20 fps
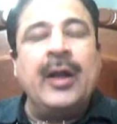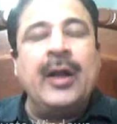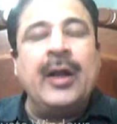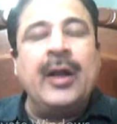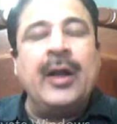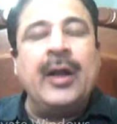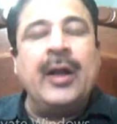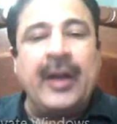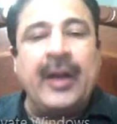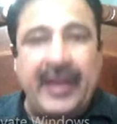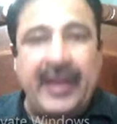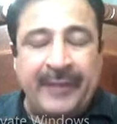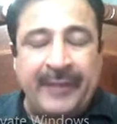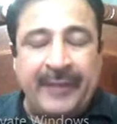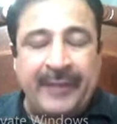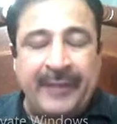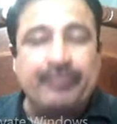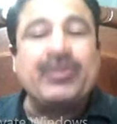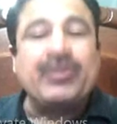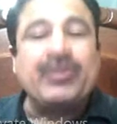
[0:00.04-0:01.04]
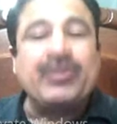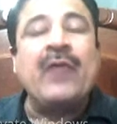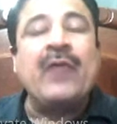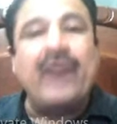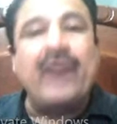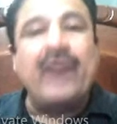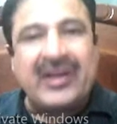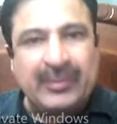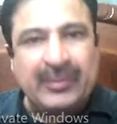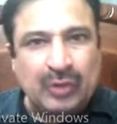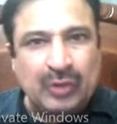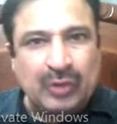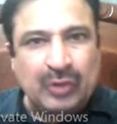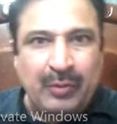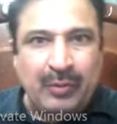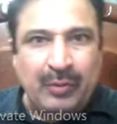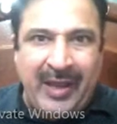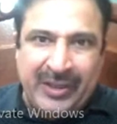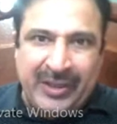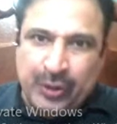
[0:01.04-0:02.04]
Hi, welcome to
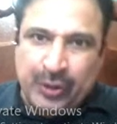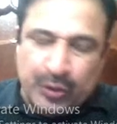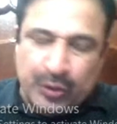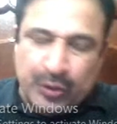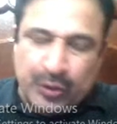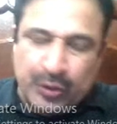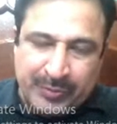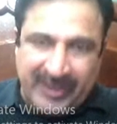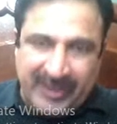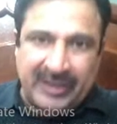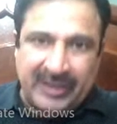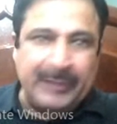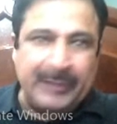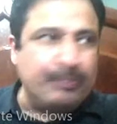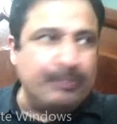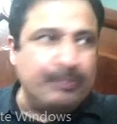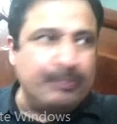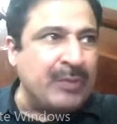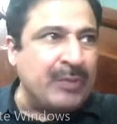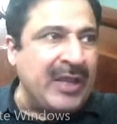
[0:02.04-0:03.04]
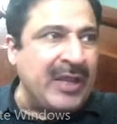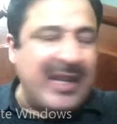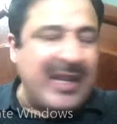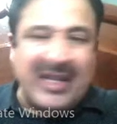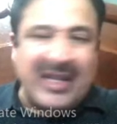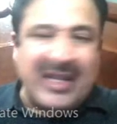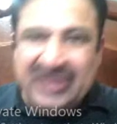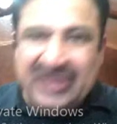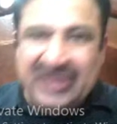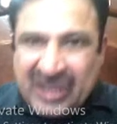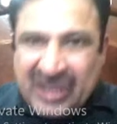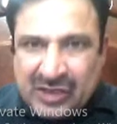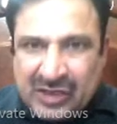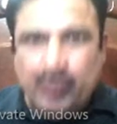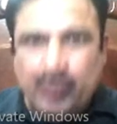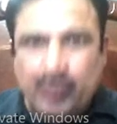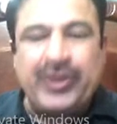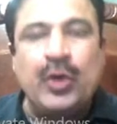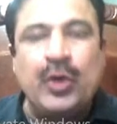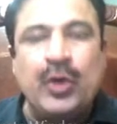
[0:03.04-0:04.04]
my YouTube channel. In this
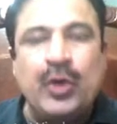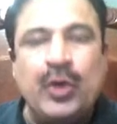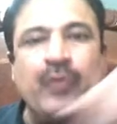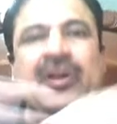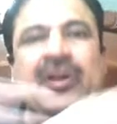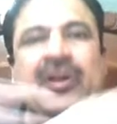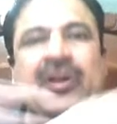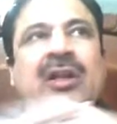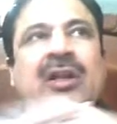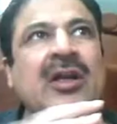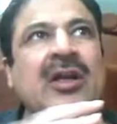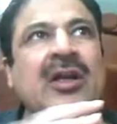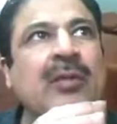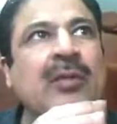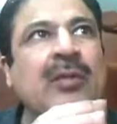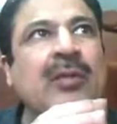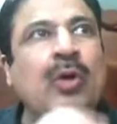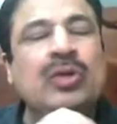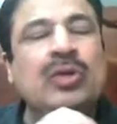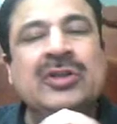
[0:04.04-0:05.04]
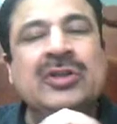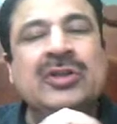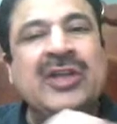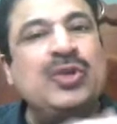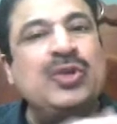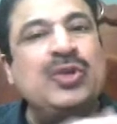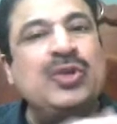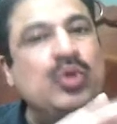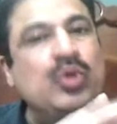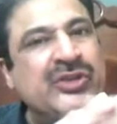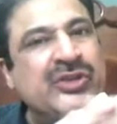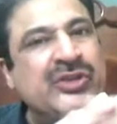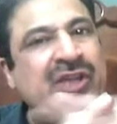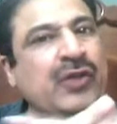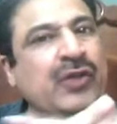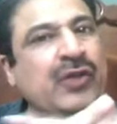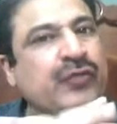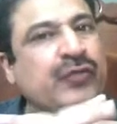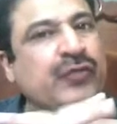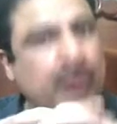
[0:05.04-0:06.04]
video, we'll learn about the usage
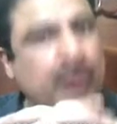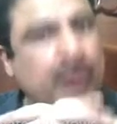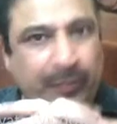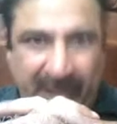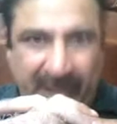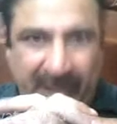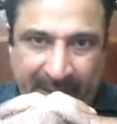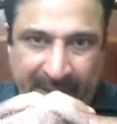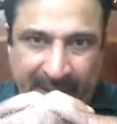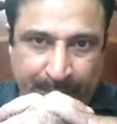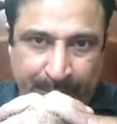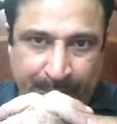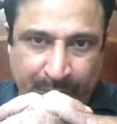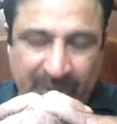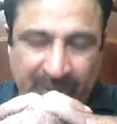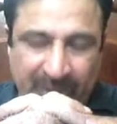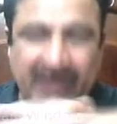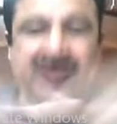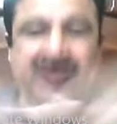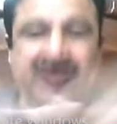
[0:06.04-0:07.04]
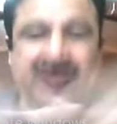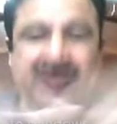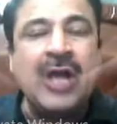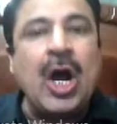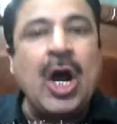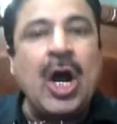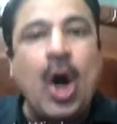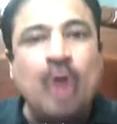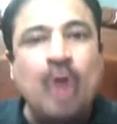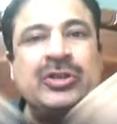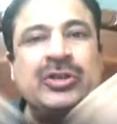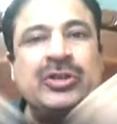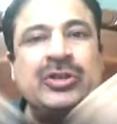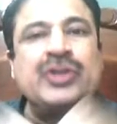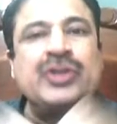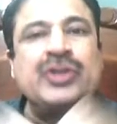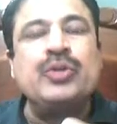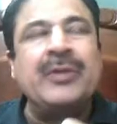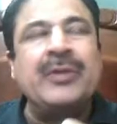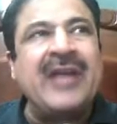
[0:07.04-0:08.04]
of Tubebuddy. That is, how the
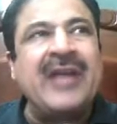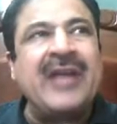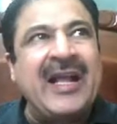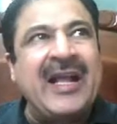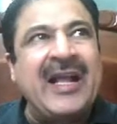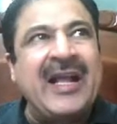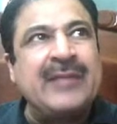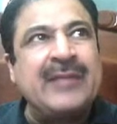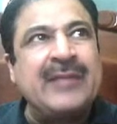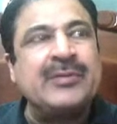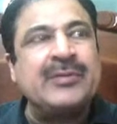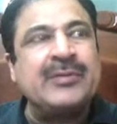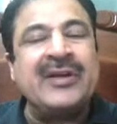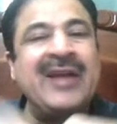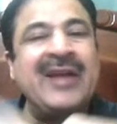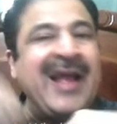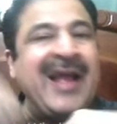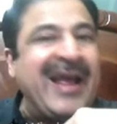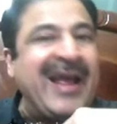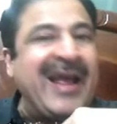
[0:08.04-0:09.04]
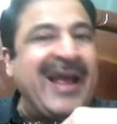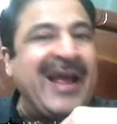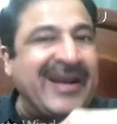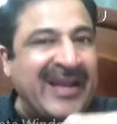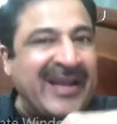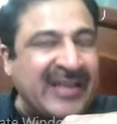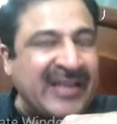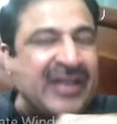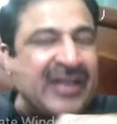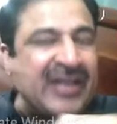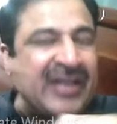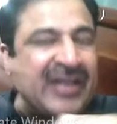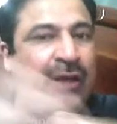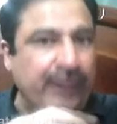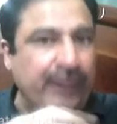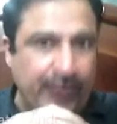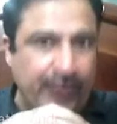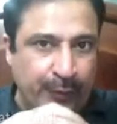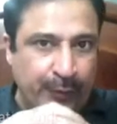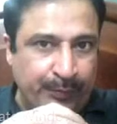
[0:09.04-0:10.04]
Tubebuddy helps in ranking your
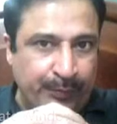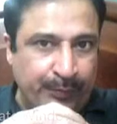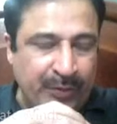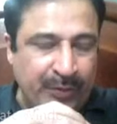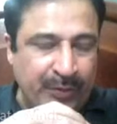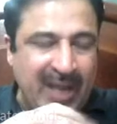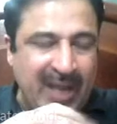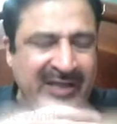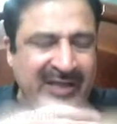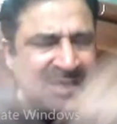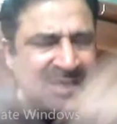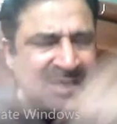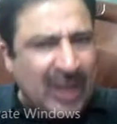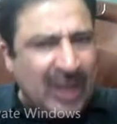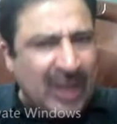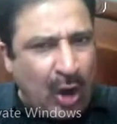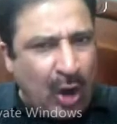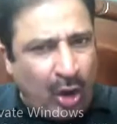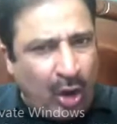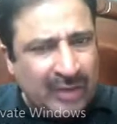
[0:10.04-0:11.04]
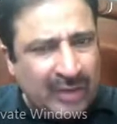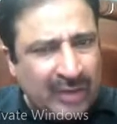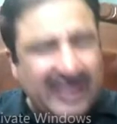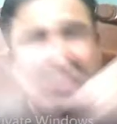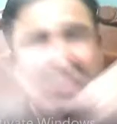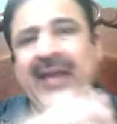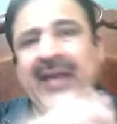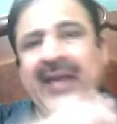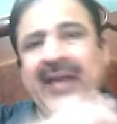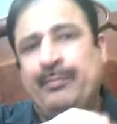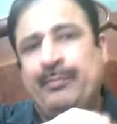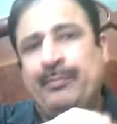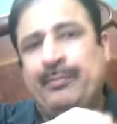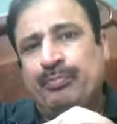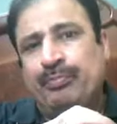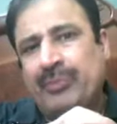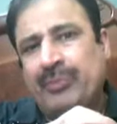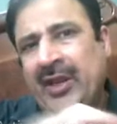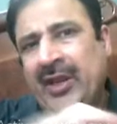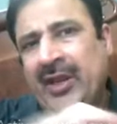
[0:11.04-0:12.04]
video. See, all the game
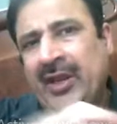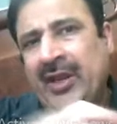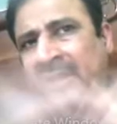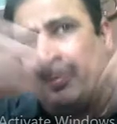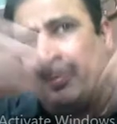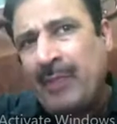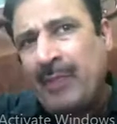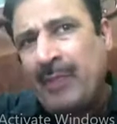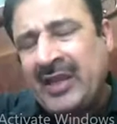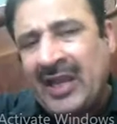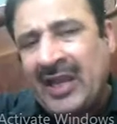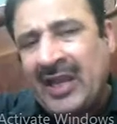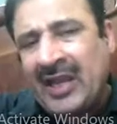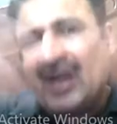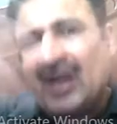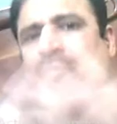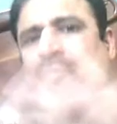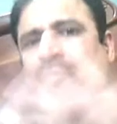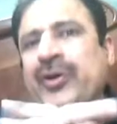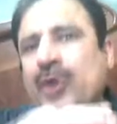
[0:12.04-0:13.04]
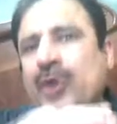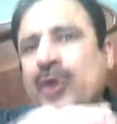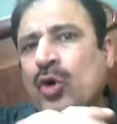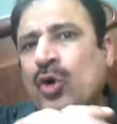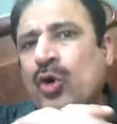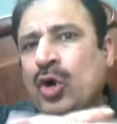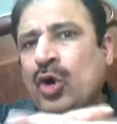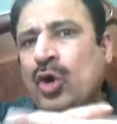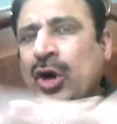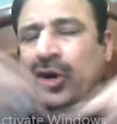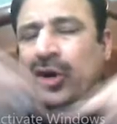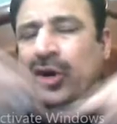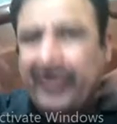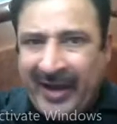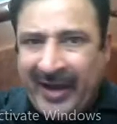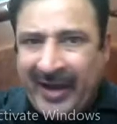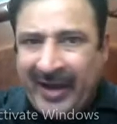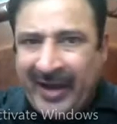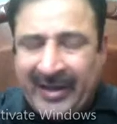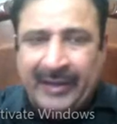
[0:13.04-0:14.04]
in making a video
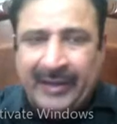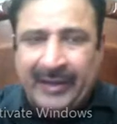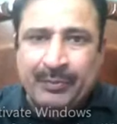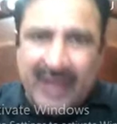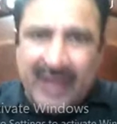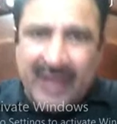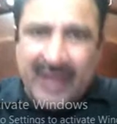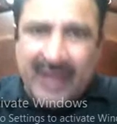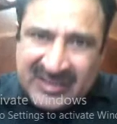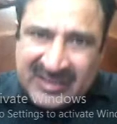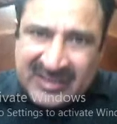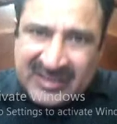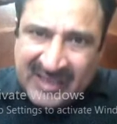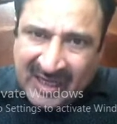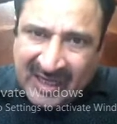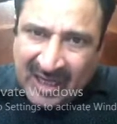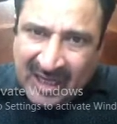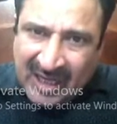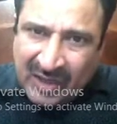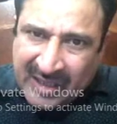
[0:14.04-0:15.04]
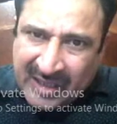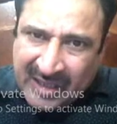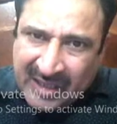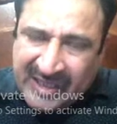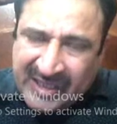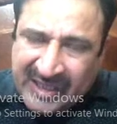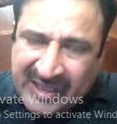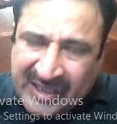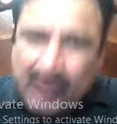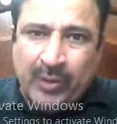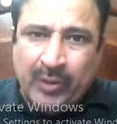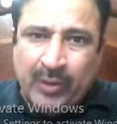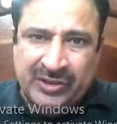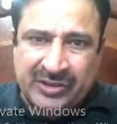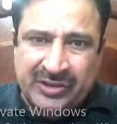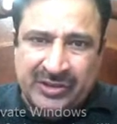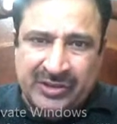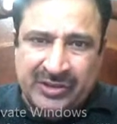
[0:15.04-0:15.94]
rank is the keywords.